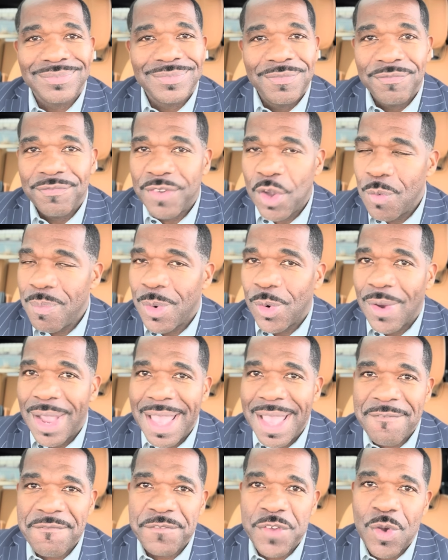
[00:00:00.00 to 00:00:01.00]
FOMO,
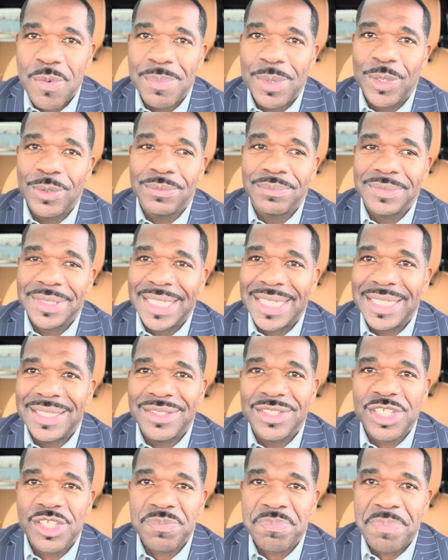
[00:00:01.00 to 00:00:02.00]
have FOMO
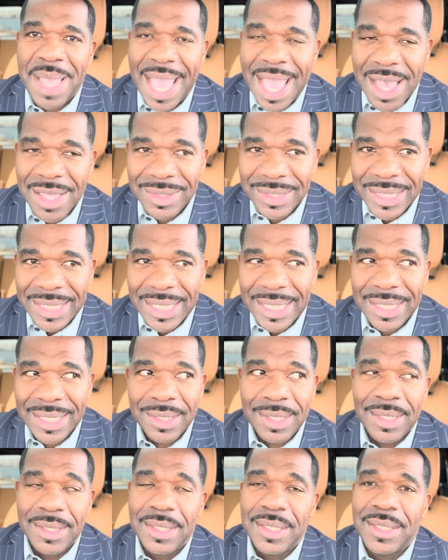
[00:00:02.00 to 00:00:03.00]
and just pile
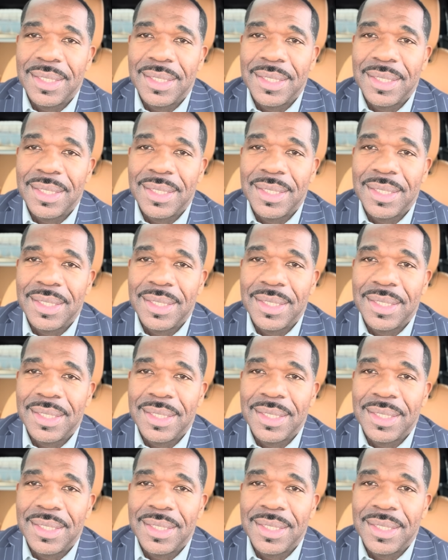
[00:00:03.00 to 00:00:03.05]
in.